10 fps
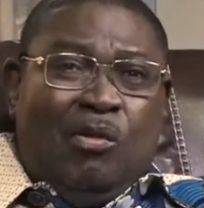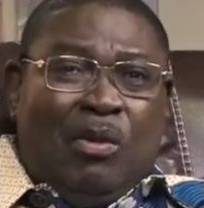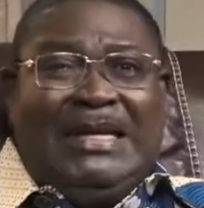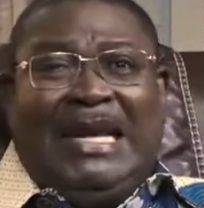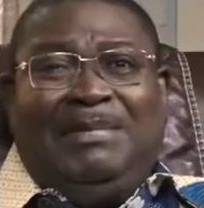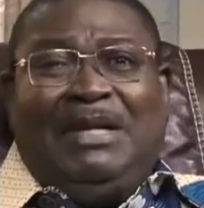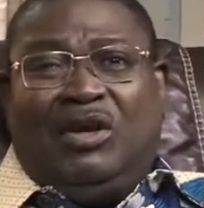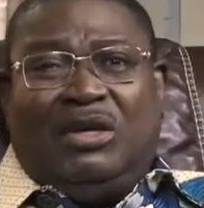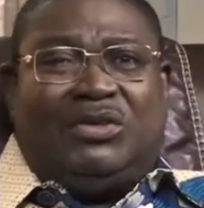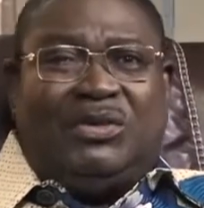When Naaman
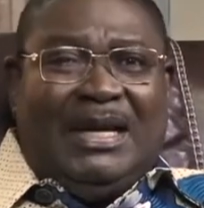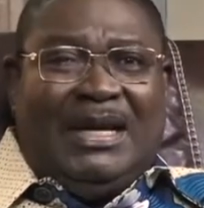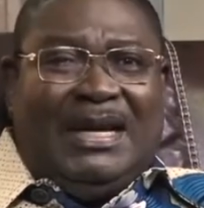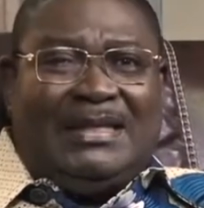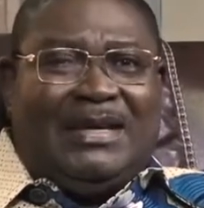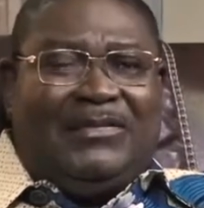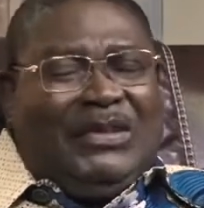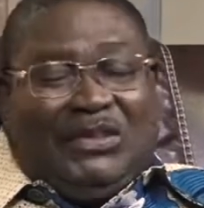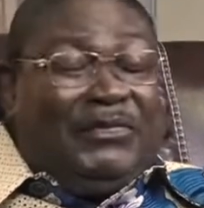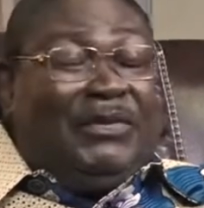got to Elisha,
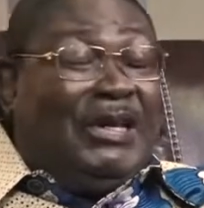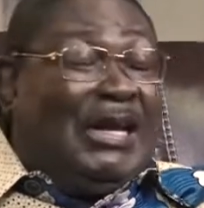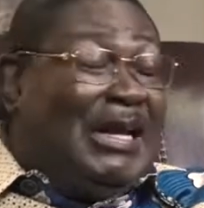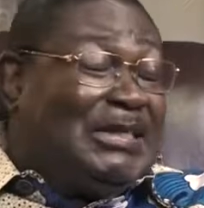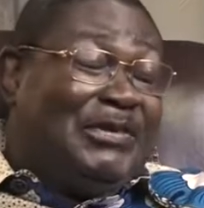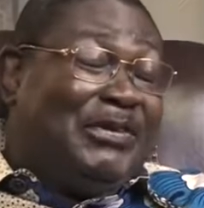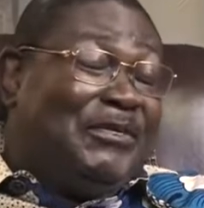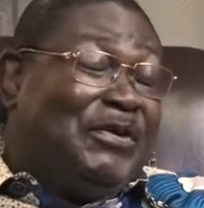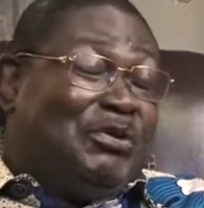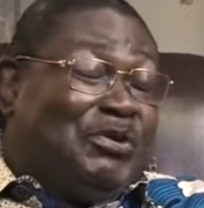first of all, Elisha
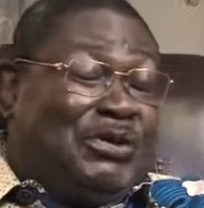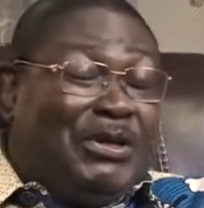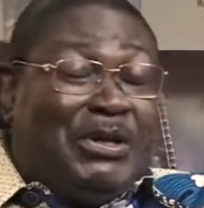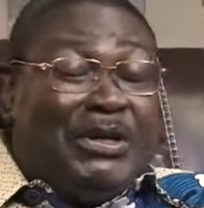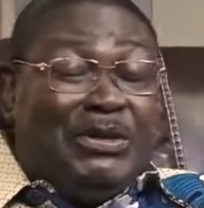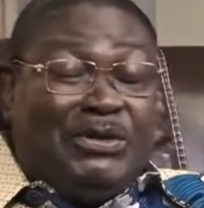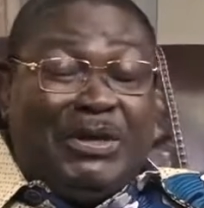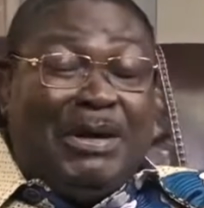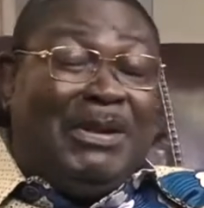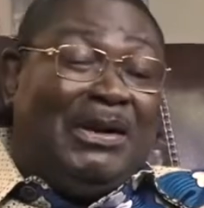refused to
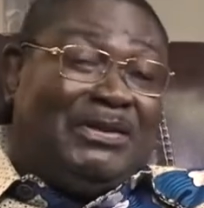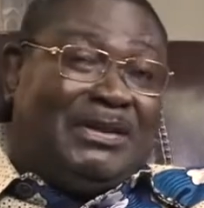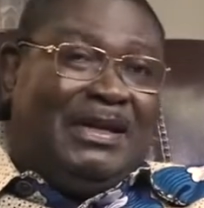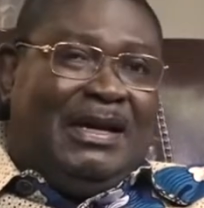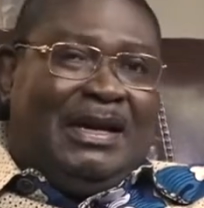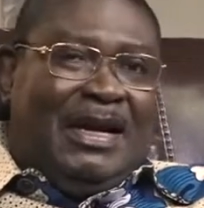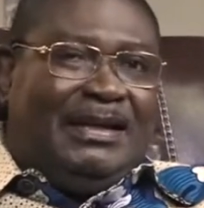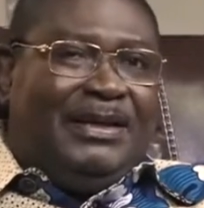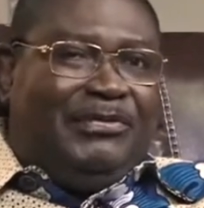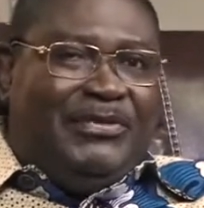come out.
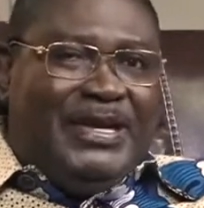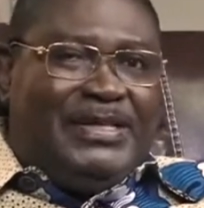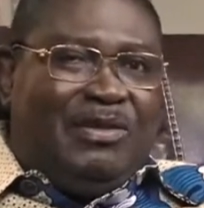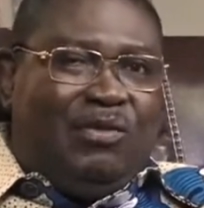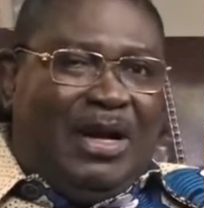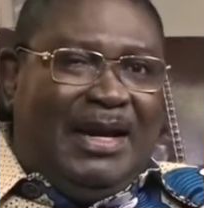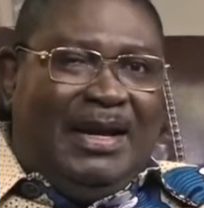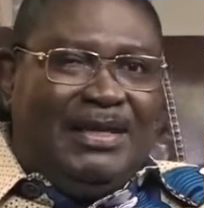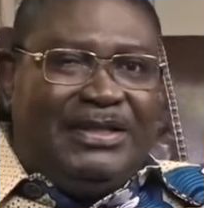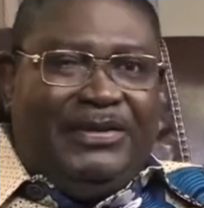And the reason why
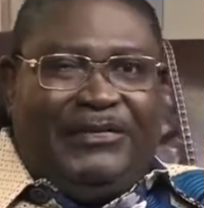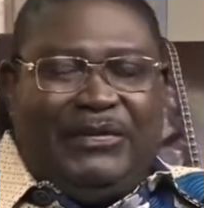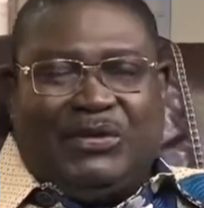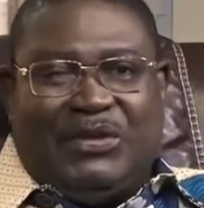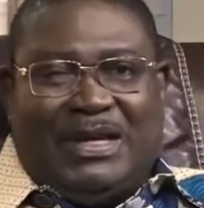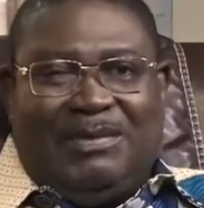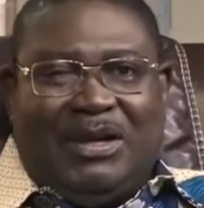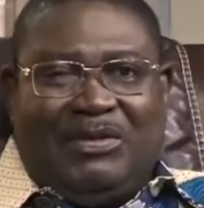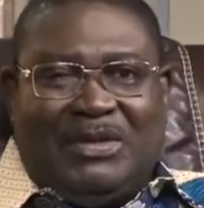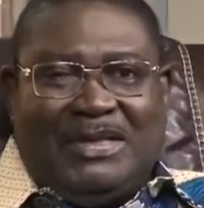Elisha refused to come
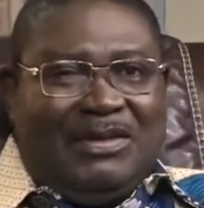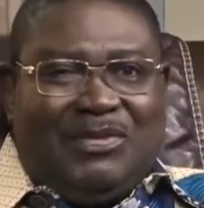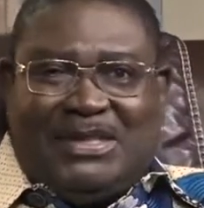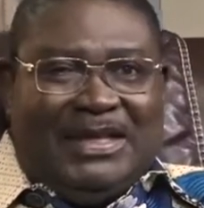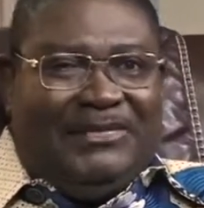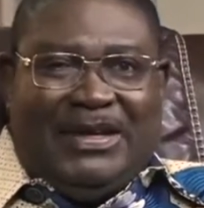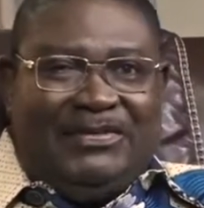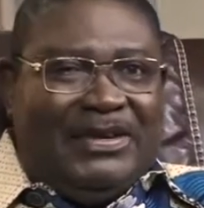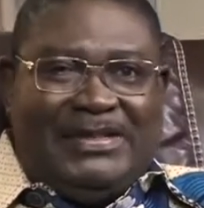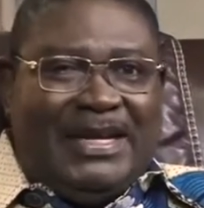out was that was a divine
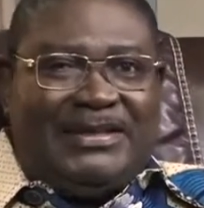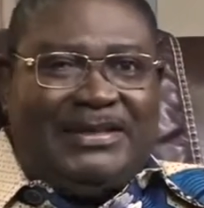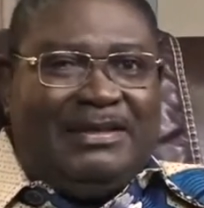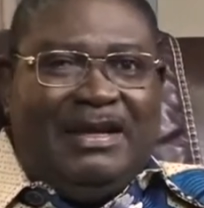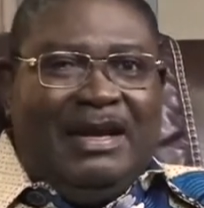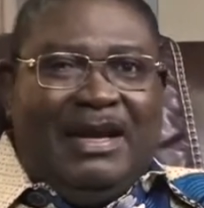transaction,